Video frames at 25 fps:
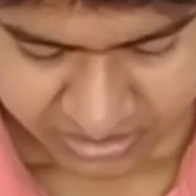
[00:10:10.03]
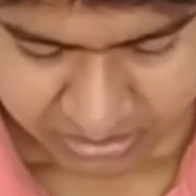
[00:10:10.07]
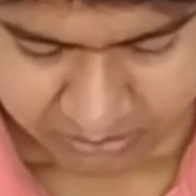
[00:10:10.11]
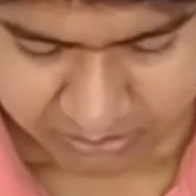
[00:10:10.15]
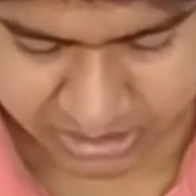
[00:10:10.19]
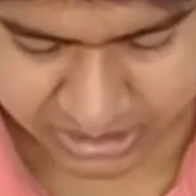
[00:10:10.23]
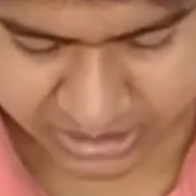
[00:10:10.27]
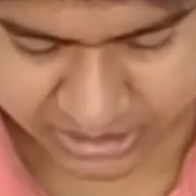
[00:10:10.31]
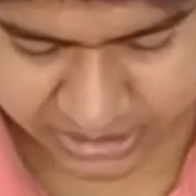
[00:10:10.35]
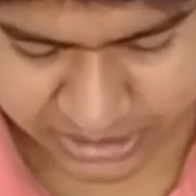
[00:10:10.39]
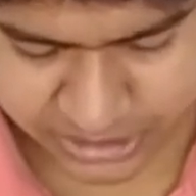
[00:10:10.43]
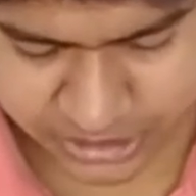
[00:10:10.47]

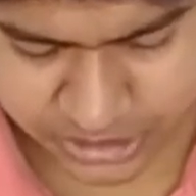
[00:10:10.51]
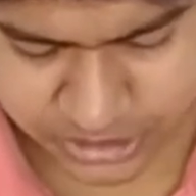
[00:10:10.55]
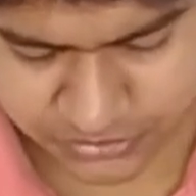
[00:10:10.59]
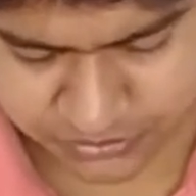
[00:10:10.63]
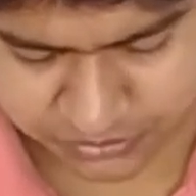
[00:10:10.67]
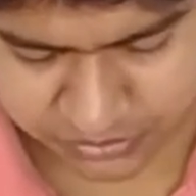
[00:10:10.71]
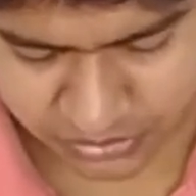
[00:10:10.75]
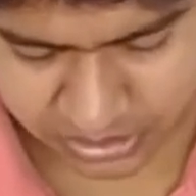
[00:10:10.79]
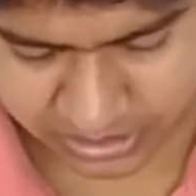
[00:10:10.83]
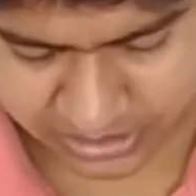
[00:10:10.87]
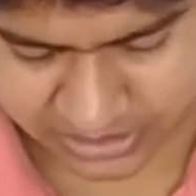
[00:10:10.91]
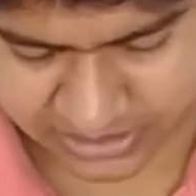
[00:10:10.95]
But each
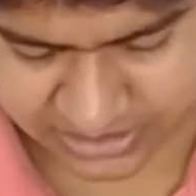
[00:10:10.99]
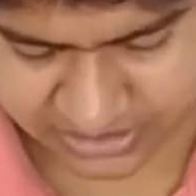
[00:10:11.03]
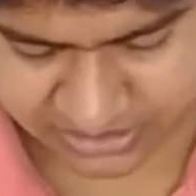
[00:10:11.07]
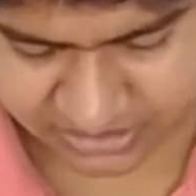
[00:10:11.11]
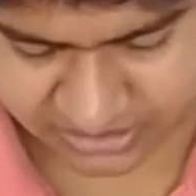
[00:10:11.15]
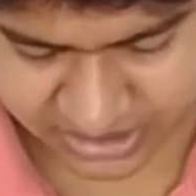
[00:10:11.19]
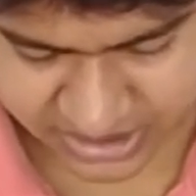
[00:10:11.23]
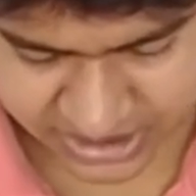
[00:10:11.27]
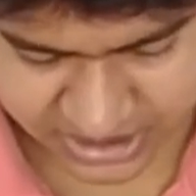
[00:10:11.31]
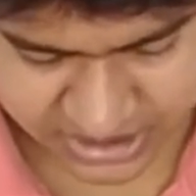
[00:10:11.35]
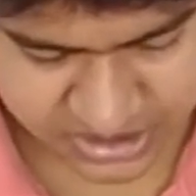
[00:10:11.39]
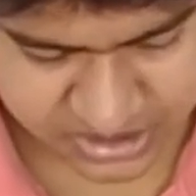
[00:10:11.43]

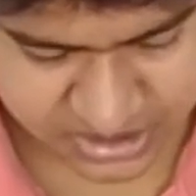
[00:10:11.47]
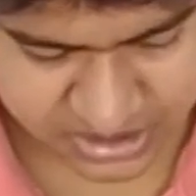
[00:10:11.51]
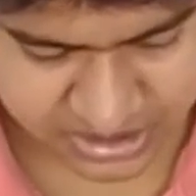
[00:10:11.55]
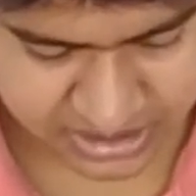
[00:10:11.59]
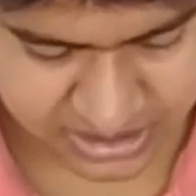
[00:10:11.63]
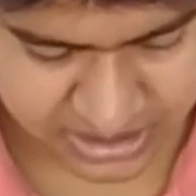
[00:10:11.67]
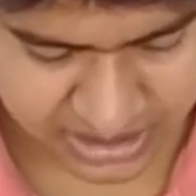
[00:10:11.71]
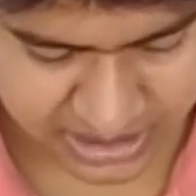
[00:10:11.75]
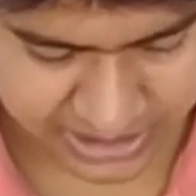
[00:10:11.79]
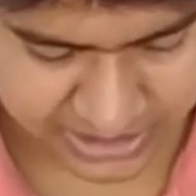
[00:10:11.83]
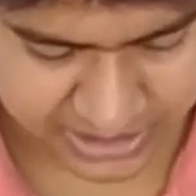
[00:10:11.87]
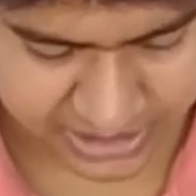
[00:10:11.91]
forest
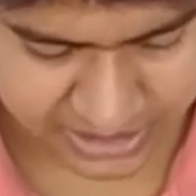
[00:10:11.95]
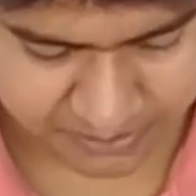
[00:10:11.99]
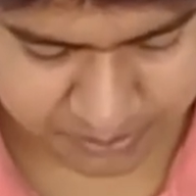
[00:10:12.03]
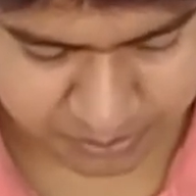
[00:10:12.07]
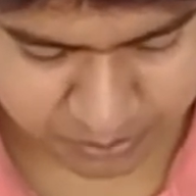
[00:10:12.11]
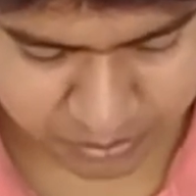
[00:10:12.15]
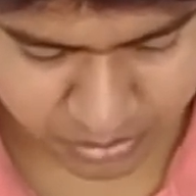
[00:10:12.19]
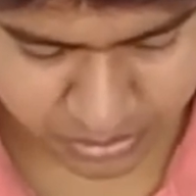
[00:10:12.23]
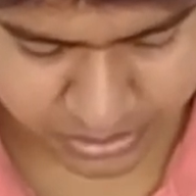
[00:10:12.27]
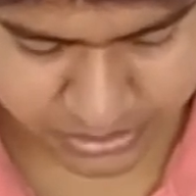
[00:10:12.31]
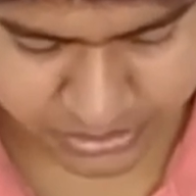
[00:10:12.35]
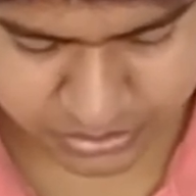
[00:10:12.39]
ranger I
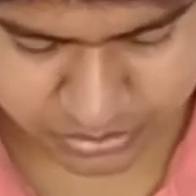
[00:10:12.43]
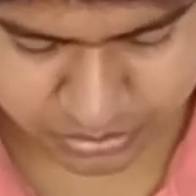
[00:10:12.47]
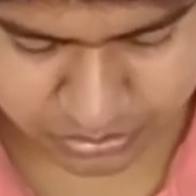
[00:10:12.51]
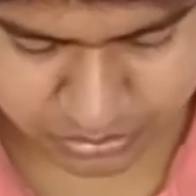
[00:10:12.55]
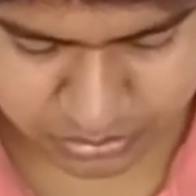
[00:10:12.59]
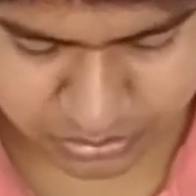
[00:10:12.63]
appoint to